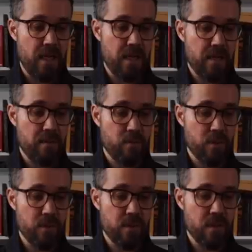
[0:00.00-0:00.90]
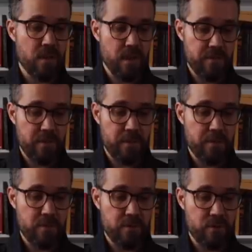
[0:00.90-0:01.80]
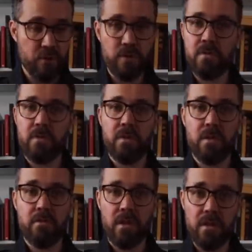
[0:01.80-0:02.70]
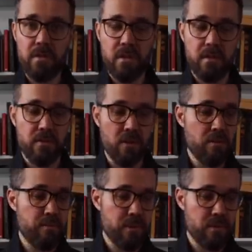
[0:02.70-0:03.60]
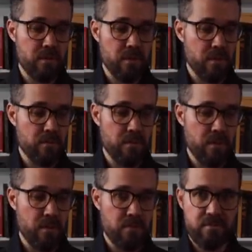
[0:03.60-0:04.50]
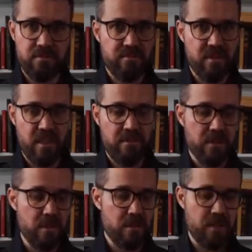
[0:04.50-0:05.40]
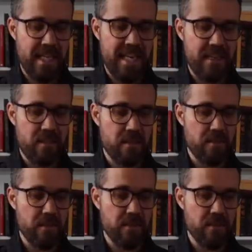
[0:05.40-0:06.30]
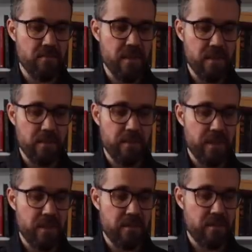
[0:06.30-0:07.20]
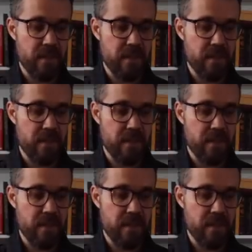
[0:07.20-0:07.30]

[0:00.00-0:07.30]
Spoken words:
I would love to be able to reduce the amount of cards that I've got, but half a dozen to eight is about the minimum I could